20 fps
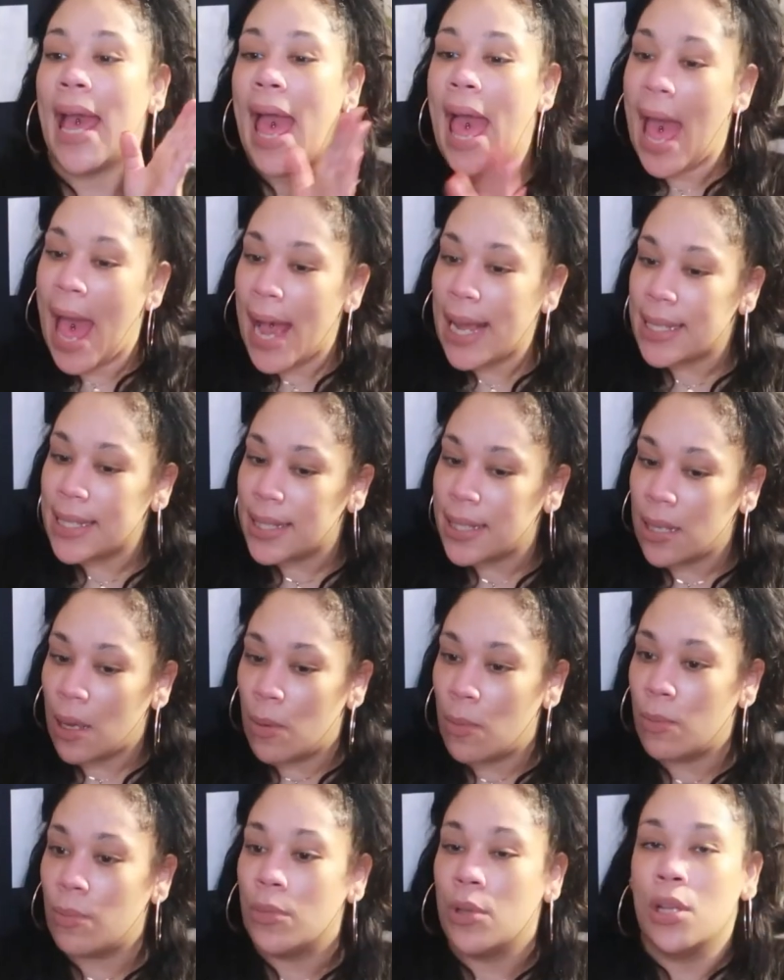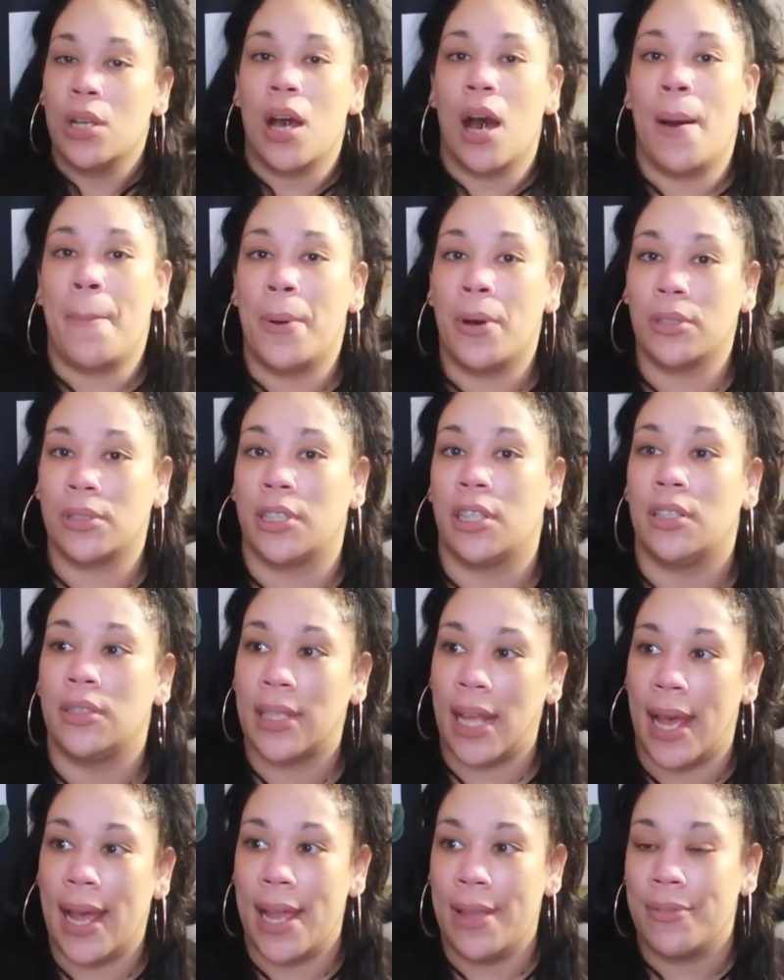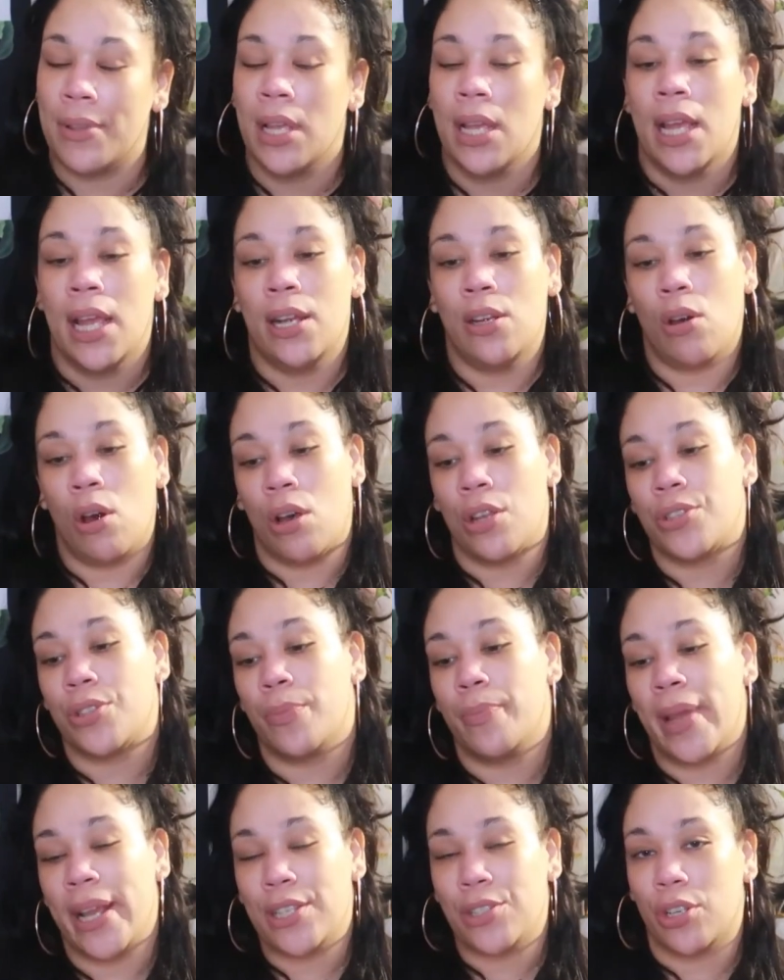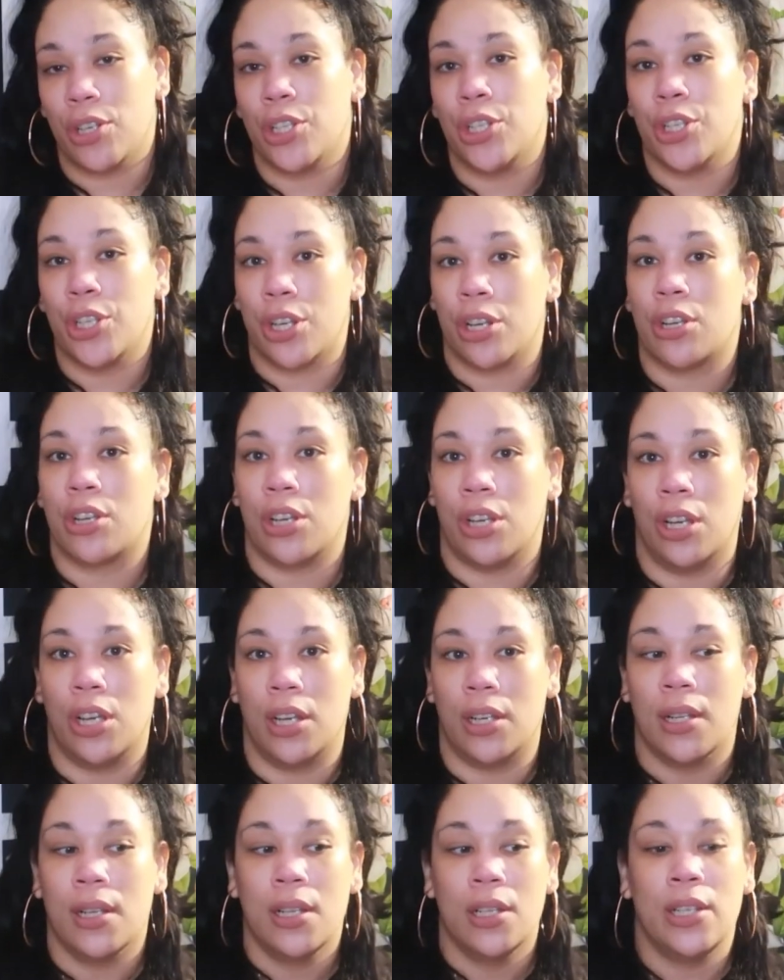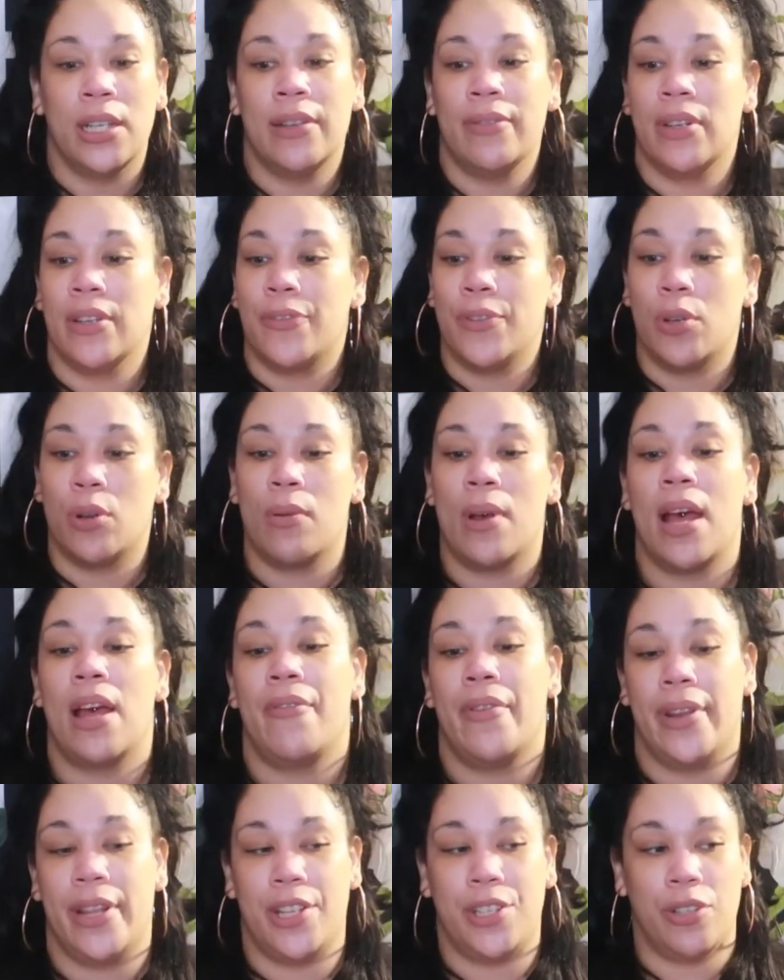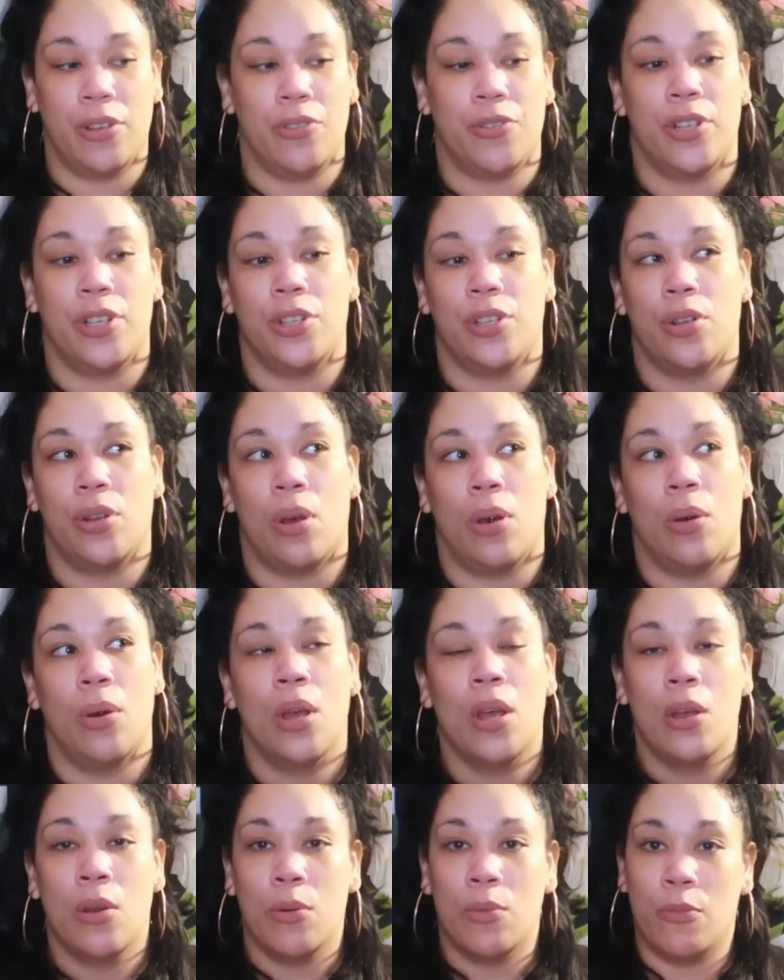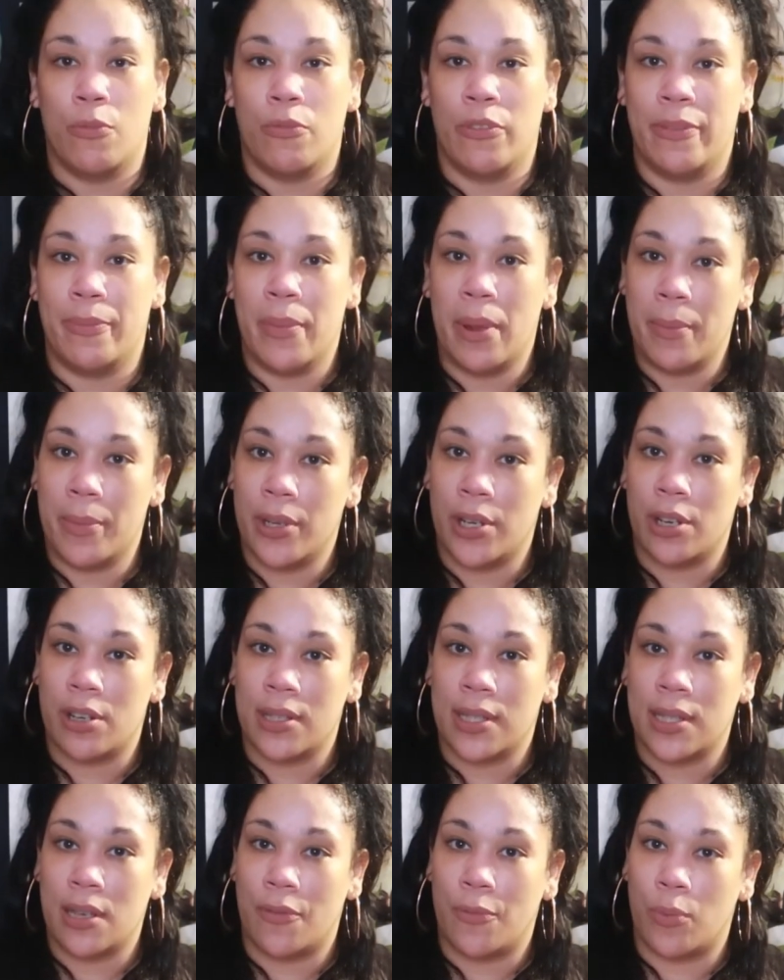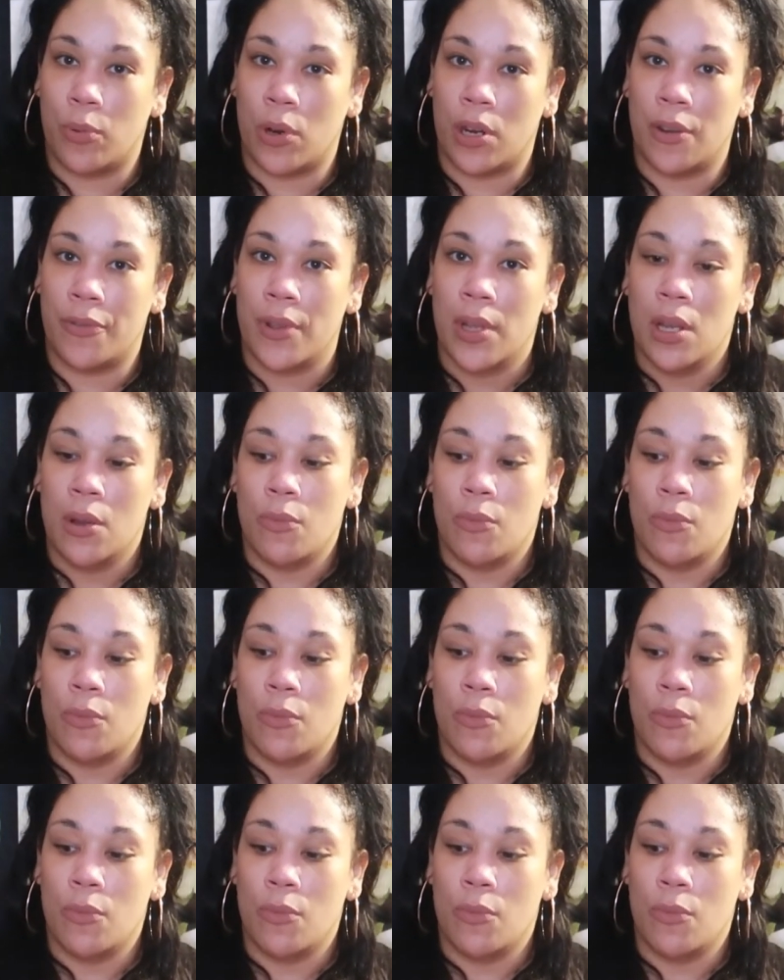Ask them about their life and also make sure you're good even if you don't have any children you know Remember your self-worth.